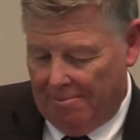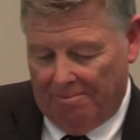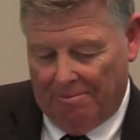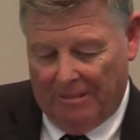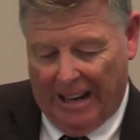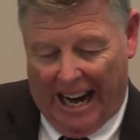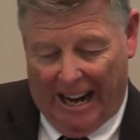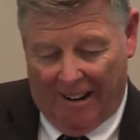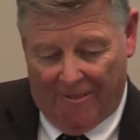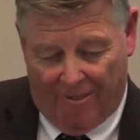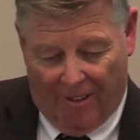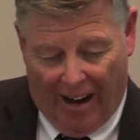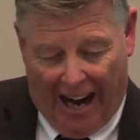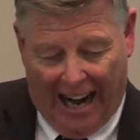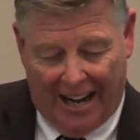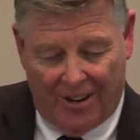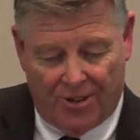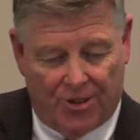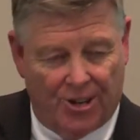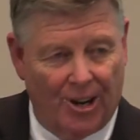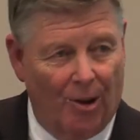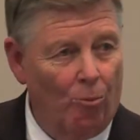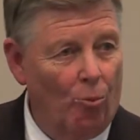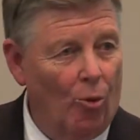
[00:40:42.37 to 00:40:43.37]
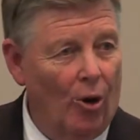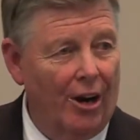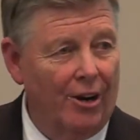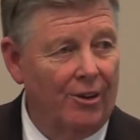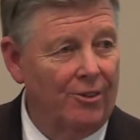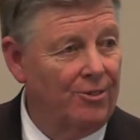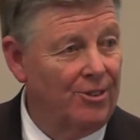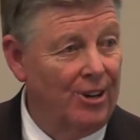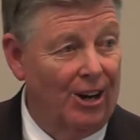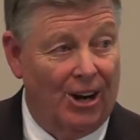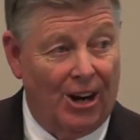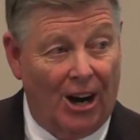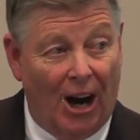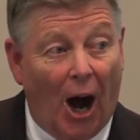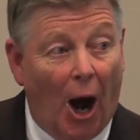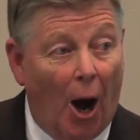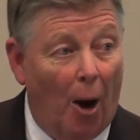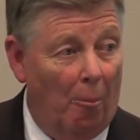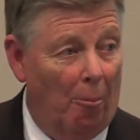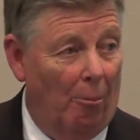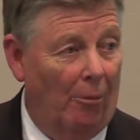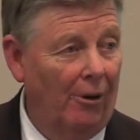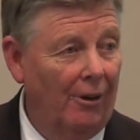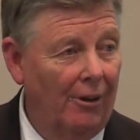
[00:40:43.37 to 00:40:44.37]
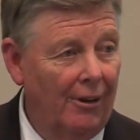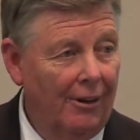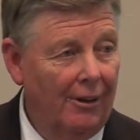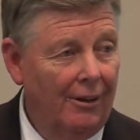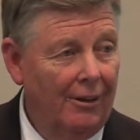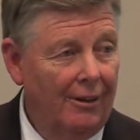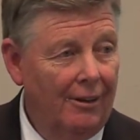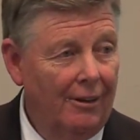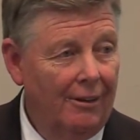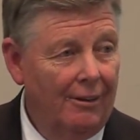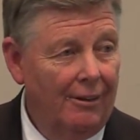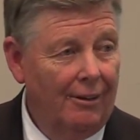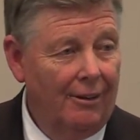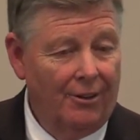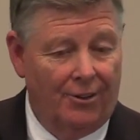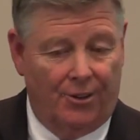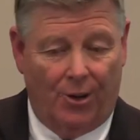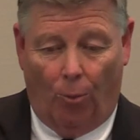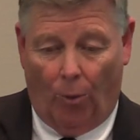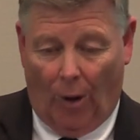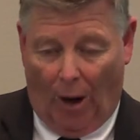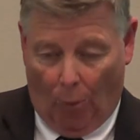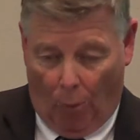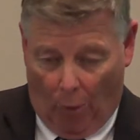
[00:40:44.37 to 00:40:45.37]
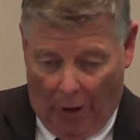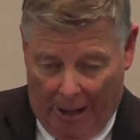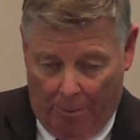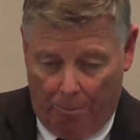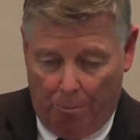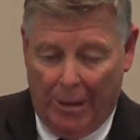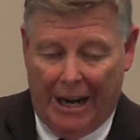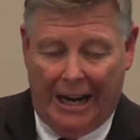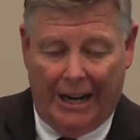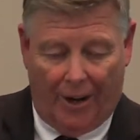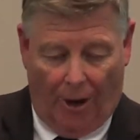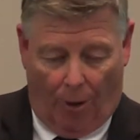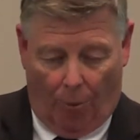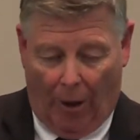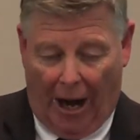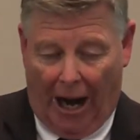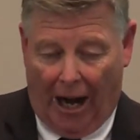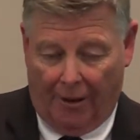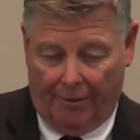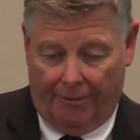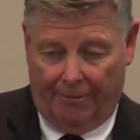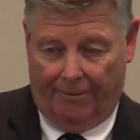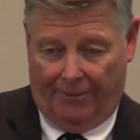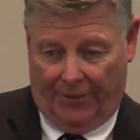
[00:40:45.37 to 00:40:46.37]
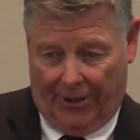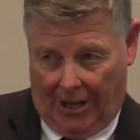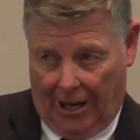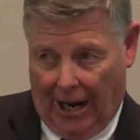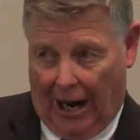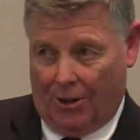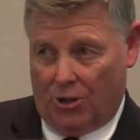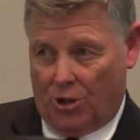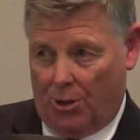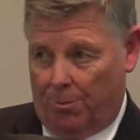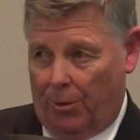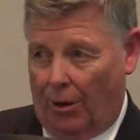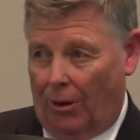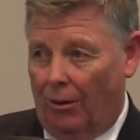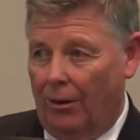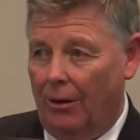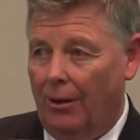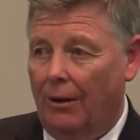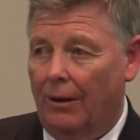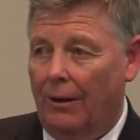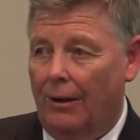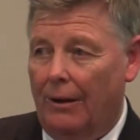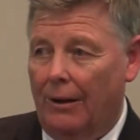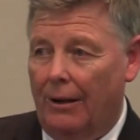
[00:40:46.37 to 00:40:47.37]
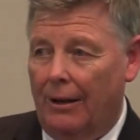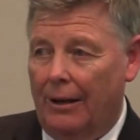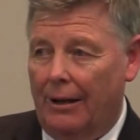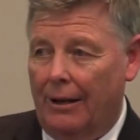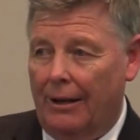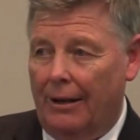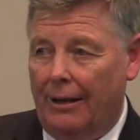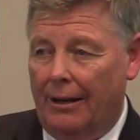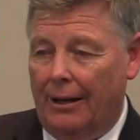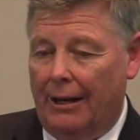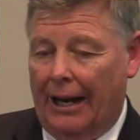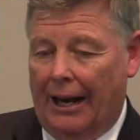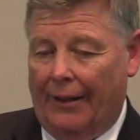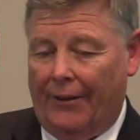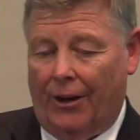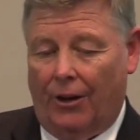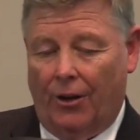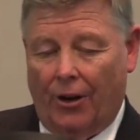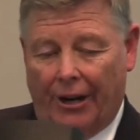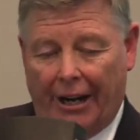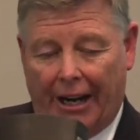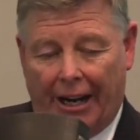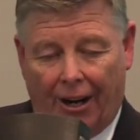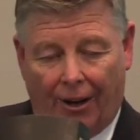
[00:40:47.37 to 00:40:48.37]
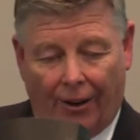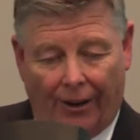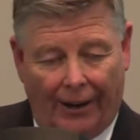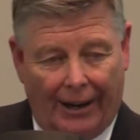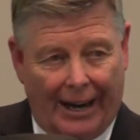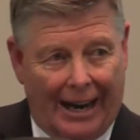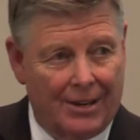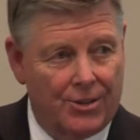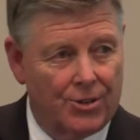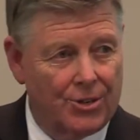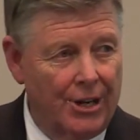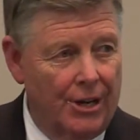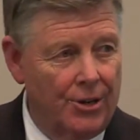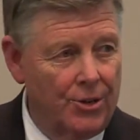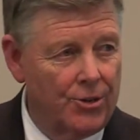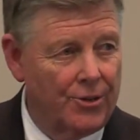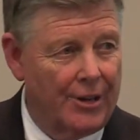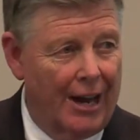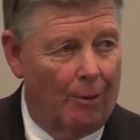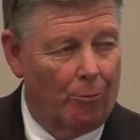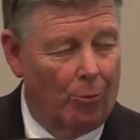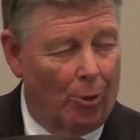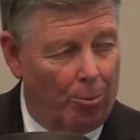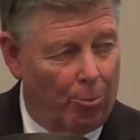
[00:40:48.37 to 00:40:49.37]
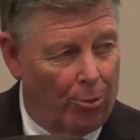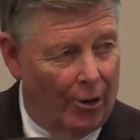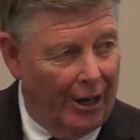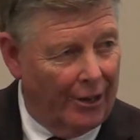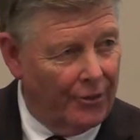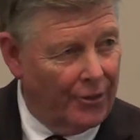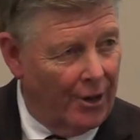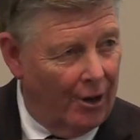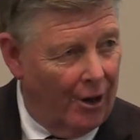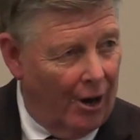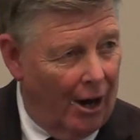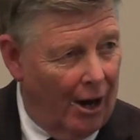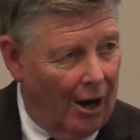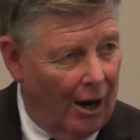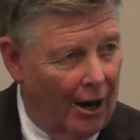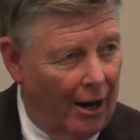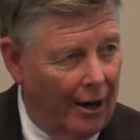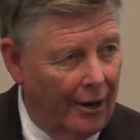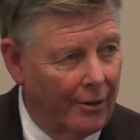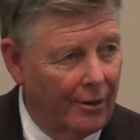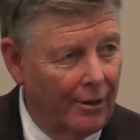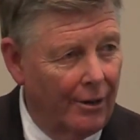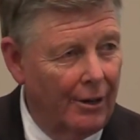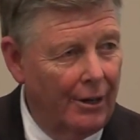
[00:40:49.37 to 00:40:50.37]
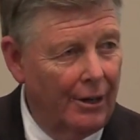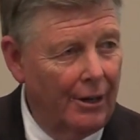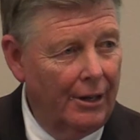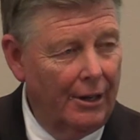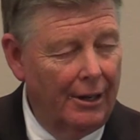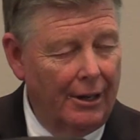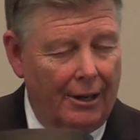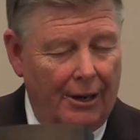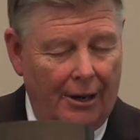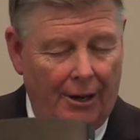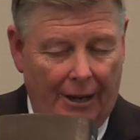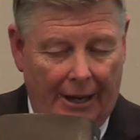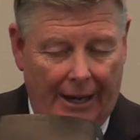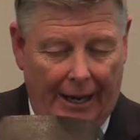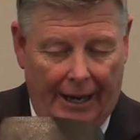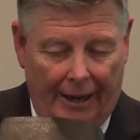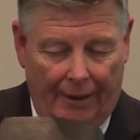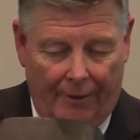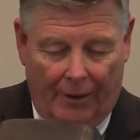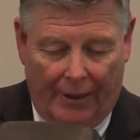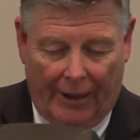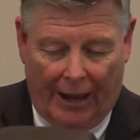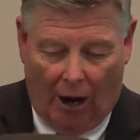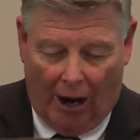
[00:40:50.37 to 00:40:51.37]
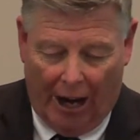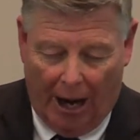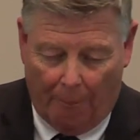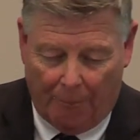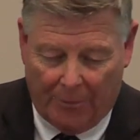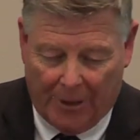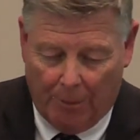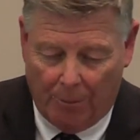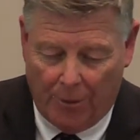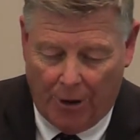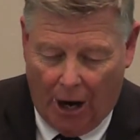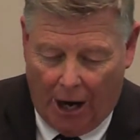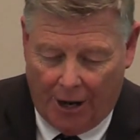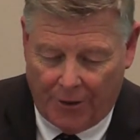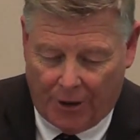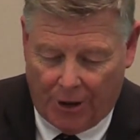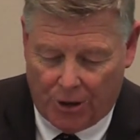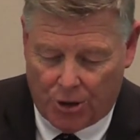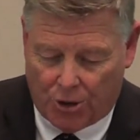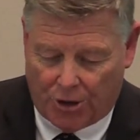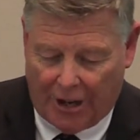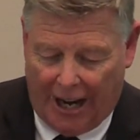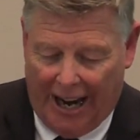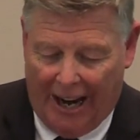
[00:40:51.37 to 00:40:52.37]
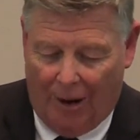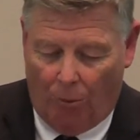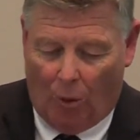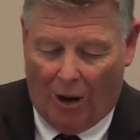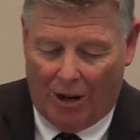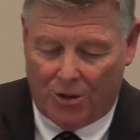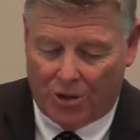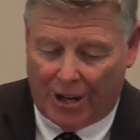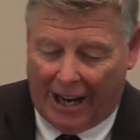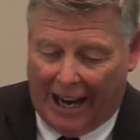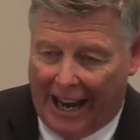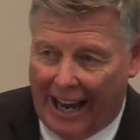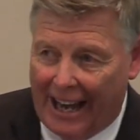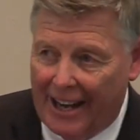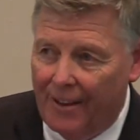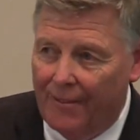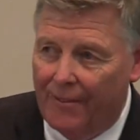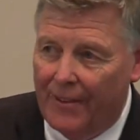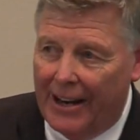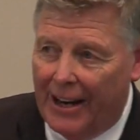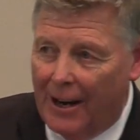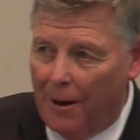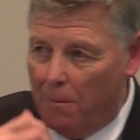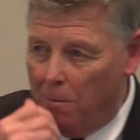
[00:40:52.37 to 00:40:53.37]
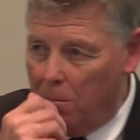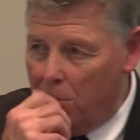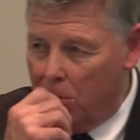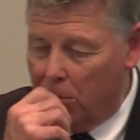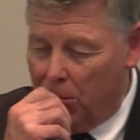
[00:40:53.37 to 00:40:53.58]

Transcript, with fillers: Invite someone to come to where we meet around the gospel. And they're going to hear lessons that will prick their heart. They'll help them understand what's ahead of them